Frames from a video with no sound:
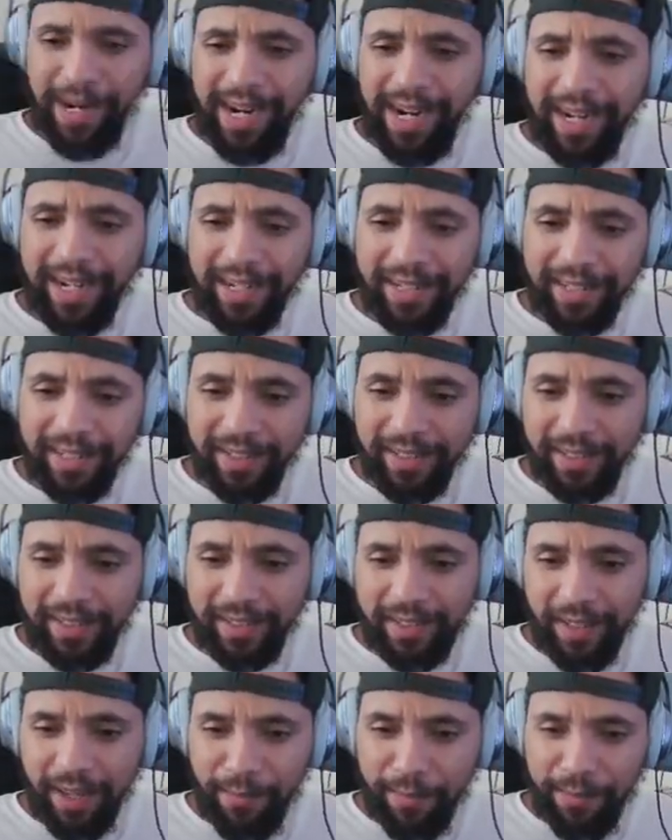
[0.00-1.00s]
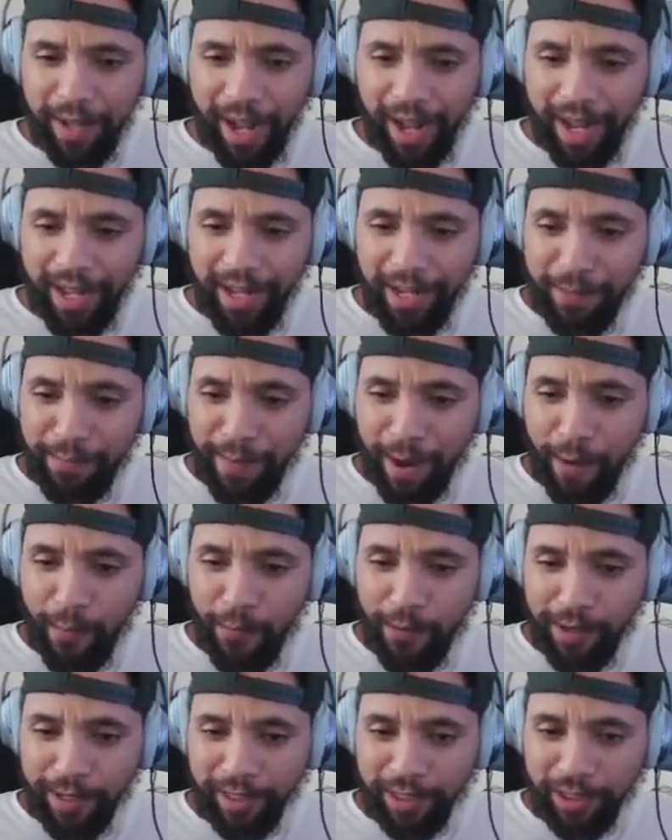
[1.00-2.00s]
Man, something got hit by
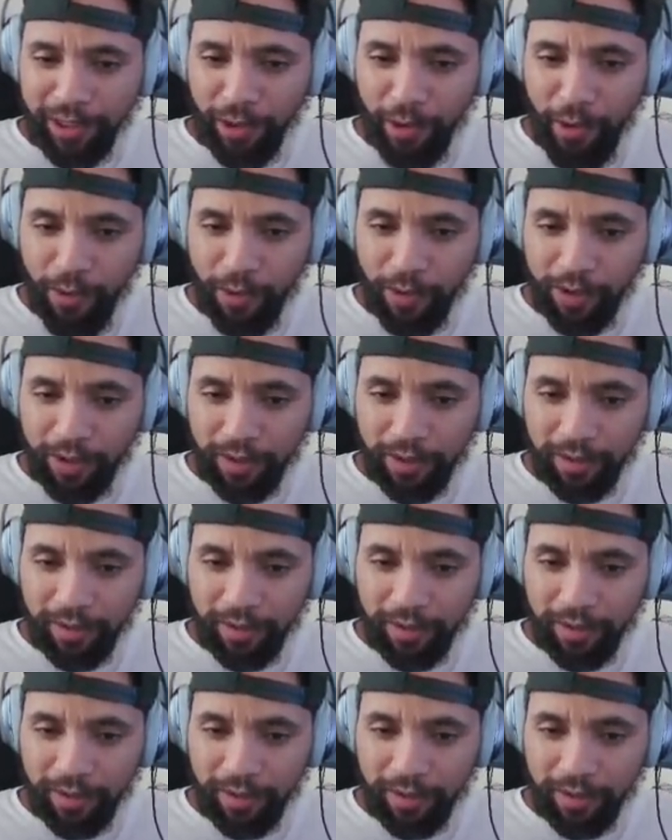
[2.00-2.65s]
one sword.